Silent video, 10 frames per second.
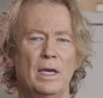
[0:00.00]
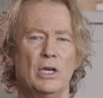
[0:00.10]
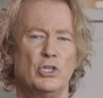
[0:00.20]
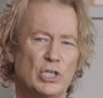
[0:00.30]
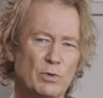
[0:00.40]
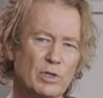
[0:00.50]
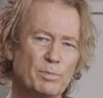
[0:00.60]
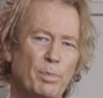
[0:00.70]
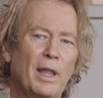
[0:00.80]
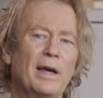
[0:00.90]
She
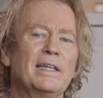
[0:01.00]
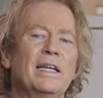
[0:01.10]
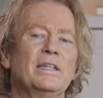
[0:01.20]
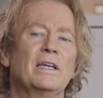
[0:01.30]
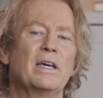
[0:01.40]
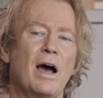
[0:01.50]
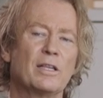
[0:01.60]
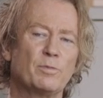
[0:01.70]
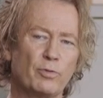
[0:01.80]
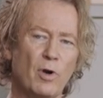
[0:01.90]
was plugged into
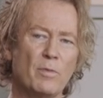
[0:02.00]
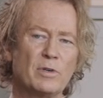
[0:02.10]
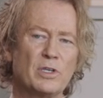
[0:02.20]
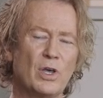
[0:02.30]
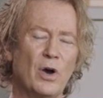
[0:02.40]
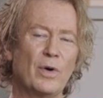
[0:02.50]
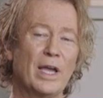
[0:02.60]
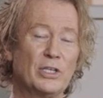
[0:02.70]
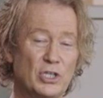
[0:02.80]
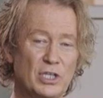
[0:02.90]
God's promise, though,
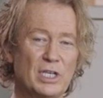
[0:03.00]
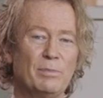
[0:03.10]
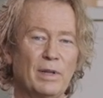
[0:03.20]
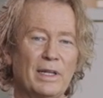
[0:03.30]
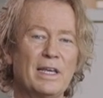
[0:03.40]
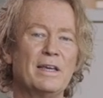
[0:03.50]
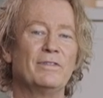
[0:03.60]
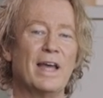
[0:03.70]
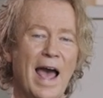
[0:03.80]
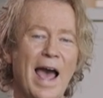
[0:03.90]
and she
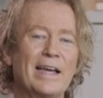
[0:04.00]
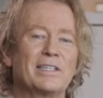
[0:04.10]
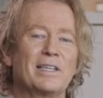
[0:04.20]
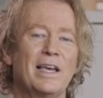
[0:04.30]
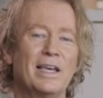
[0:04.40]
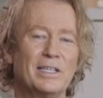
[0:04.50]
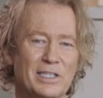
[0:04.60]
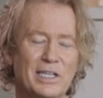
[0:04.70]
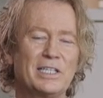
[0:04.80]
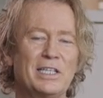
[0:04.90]
believed Acts
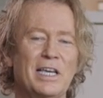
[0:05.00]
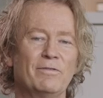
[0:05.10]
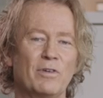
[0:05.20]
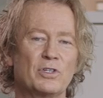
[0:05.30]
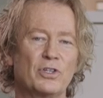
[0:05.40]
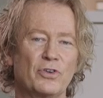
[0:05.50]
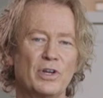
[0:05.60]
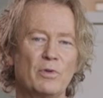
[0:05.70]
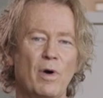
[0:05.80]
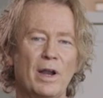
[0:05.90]
16, verse
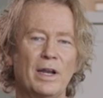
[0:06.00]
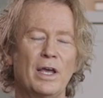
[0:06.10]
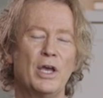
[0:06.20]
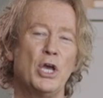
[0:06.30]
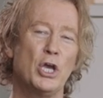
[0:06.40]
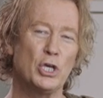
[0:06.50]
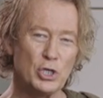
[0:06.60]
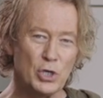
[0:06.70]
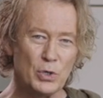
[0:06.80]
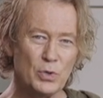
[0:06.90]
31.
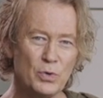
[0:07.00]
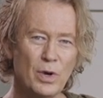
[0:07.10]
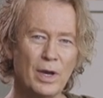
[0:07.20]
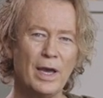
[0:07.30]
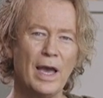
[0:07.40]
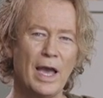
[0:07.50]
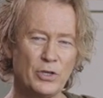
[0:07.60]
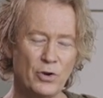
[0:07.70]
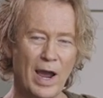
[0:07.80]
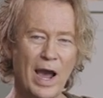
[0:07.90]
"You
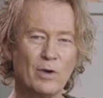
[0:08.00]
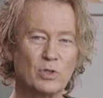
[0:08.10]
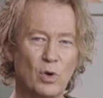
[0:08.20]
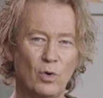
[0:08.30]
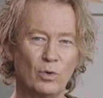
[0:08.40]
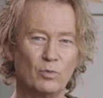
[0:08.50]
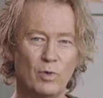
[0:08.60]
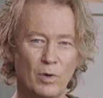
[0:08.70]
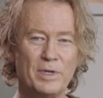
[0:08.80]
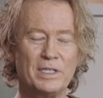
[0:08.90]
and your household
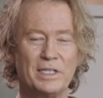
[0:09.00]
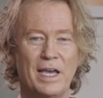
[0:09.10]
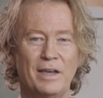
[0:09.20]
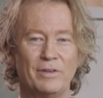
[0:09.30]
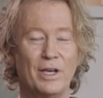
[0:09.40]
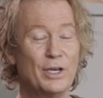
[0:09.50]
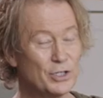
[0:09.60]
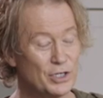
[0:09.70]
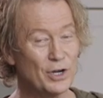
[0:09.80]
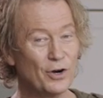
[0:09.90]
will be saved."
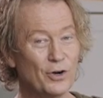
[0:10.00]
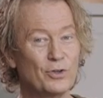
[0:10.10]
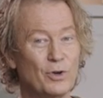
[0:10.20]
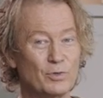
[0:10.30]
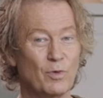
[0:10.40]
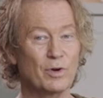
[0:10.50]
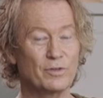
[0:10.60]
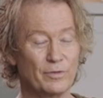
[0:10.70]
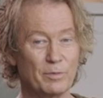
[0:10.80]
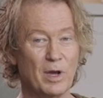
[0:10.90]
She heard those
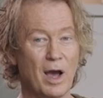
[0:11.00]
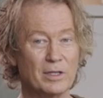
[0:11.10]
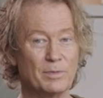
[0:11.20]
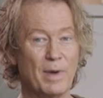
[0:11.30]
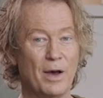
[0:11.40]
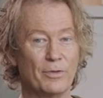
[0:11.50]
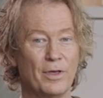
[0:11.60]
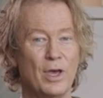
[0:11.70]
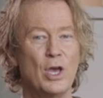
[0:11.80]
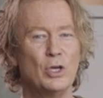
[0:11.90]
words from God's mouth.
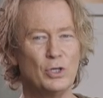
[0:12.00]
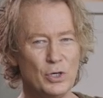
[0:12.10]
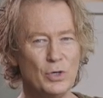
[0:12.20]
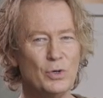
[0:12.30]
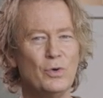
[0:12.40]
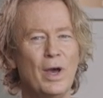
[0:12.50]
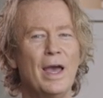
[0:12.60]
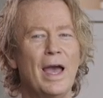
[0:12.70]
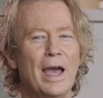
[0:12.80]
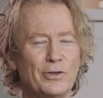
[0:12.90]
"You
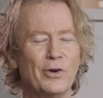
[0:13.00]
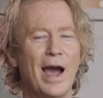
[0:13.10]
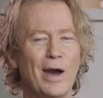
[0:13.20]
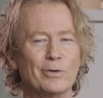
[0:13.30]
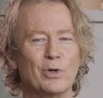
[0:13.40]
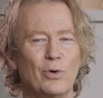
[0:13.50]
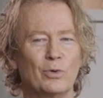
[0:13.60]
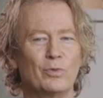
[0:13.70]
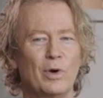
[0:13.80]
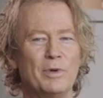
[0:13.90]
and your
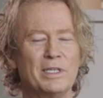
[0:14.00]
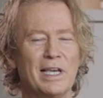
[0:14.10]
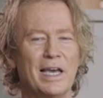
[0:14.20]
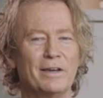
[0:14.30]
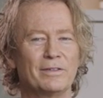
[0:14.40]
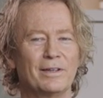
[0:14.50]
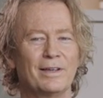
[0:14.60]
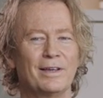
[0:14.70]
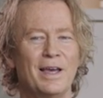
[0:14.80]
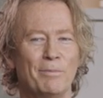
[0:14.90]
household will be saved."
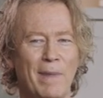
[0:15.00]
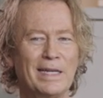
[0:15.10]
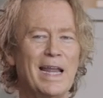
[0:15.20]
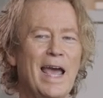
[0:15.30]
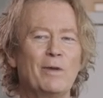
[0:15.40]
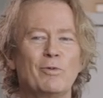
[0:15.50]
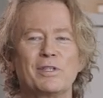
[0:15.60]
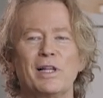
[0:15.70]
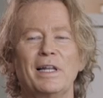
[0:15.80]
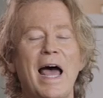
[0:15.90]
My dad
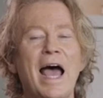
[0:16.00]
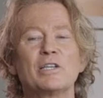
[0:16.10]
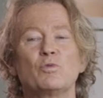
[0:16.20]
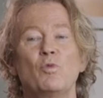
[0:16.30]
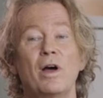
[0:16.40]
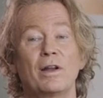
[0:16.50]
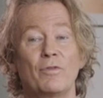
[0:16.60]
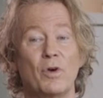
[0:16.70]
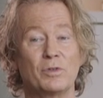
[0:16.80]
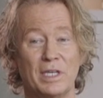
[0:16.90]
was the last one
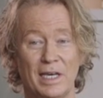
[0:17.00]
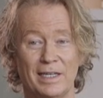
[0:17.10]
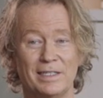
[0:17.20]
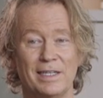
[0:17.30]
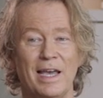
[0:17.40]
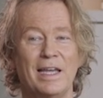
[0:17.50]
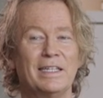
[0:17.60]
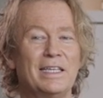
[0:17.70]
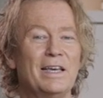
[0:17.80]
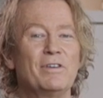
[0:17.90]
of those kids
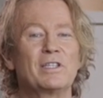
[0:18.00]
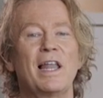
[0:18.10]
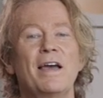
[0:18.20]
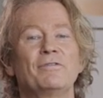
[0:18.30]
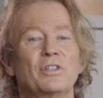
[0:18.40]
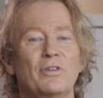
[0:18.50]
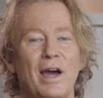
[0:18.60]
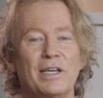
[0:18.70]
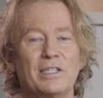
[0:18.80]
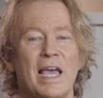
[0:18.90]
to give his life to
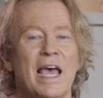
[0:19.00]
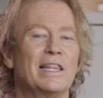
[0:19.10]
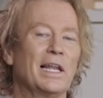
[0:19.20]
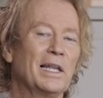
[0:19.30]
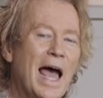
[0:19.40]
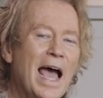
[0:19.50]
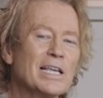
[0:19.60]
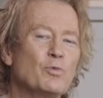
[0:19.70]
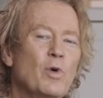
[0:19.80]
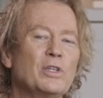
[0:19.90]
Christ, the
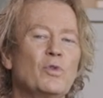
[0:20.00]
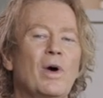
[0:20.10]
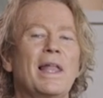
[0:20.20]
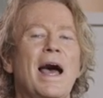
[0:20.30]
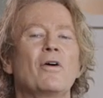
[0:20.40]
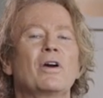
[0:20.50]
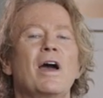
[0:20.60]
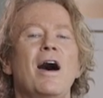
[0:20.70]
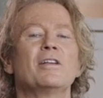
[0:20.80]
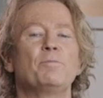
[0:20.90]
last one to allow
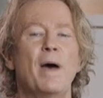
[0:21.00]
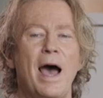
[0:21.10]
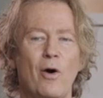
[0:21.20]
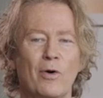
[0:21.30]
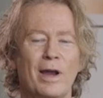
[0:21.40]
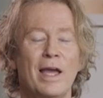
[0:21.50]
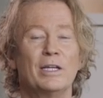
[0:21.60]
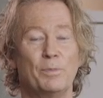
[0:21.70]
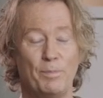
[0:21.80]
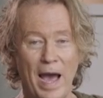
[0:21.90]
God's power
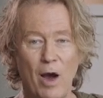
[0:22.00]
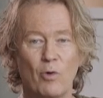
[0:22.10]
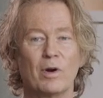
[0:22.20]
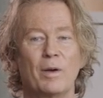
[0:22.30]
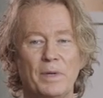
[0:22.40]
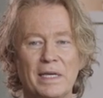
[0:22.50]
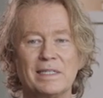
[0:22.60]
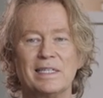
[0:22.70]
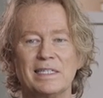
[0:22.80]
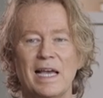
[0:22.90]
to power up
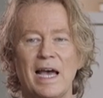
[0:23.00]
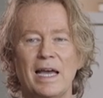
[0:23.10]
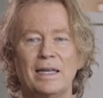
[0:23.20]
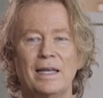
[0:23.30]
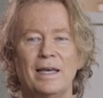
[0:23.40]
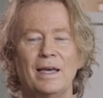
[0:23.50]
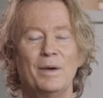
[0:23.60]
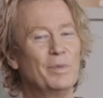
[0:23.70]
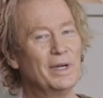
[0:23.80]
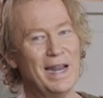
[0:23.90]
his design.
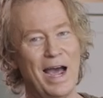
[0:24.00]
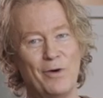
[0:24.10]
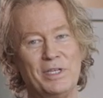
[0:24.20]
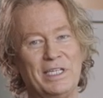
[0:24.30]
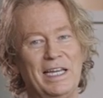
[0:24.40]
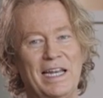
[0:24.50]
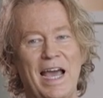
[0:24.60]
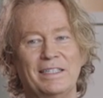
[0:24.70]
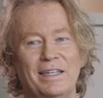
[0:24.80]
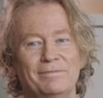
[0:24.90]
But now he's
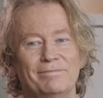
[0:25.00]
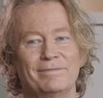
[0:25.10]
connected.